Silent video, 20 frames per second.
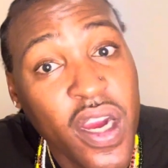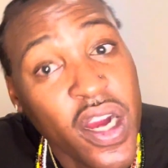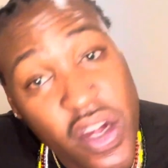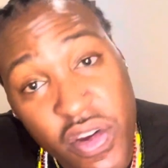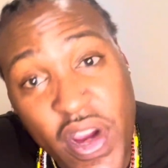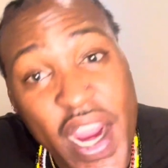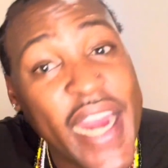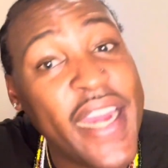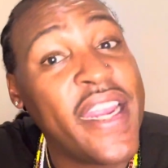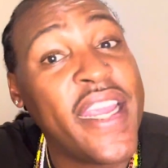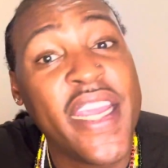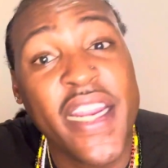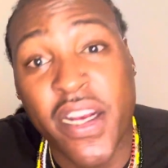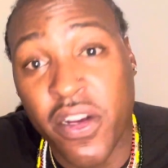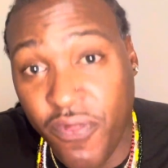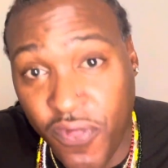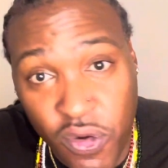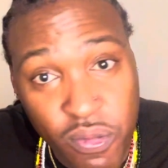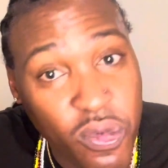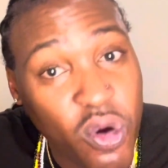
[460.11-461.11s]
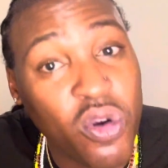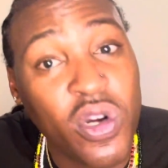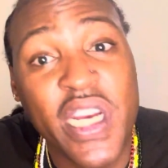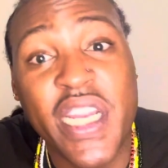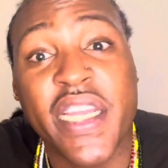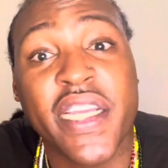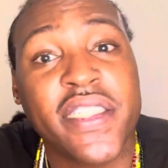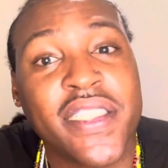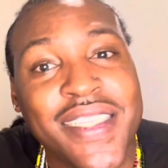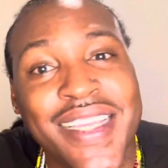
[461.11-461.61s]
You had to hit a few more
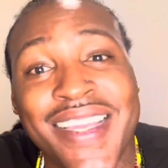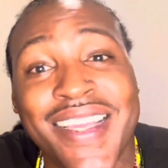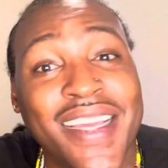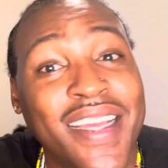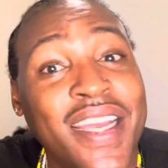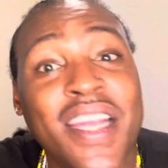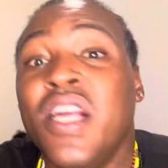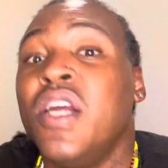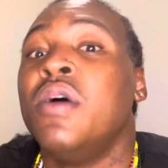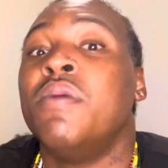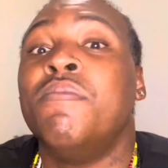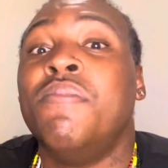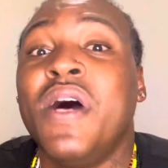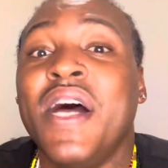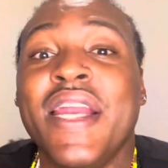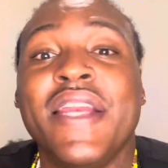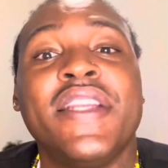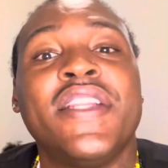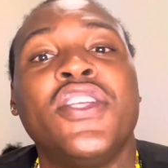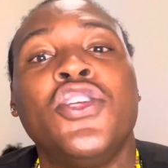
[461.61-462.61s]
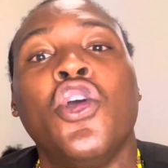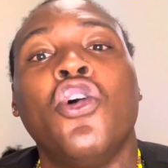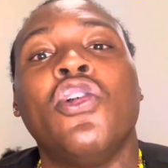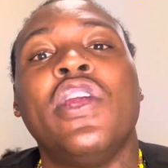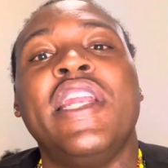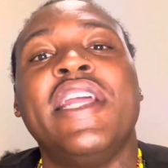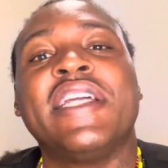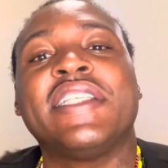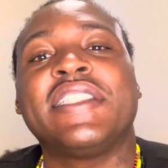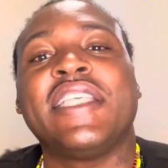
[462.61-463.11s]
licks. But your
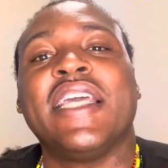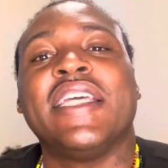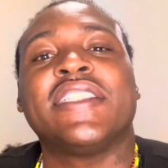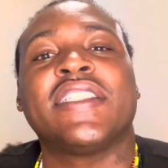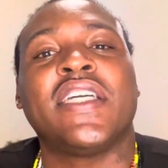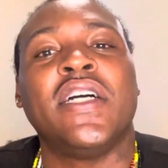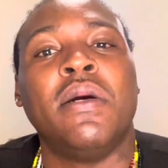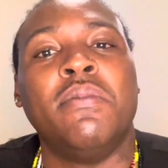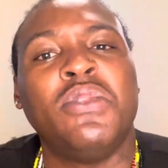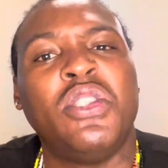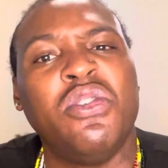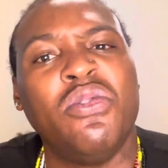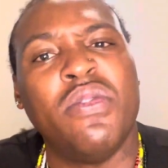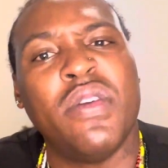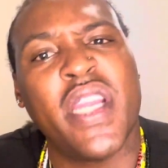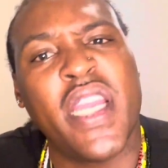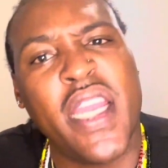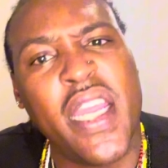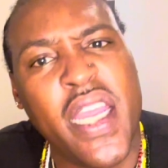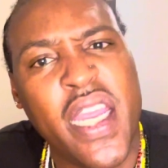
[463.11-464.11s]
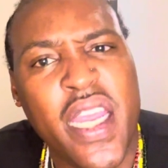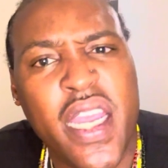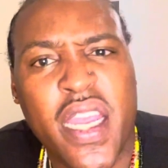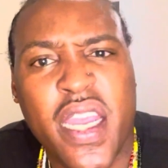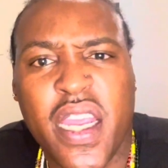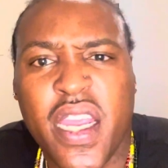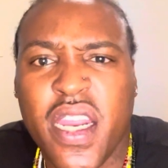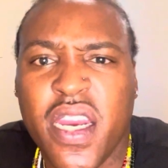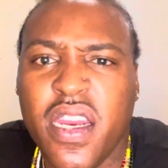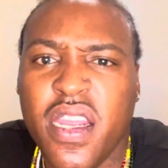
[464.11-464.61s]
licks has come to an
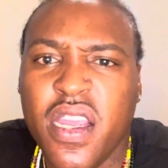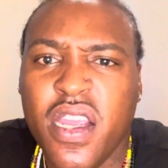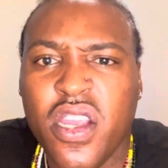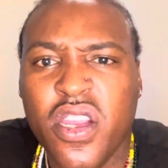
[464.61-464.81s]
end.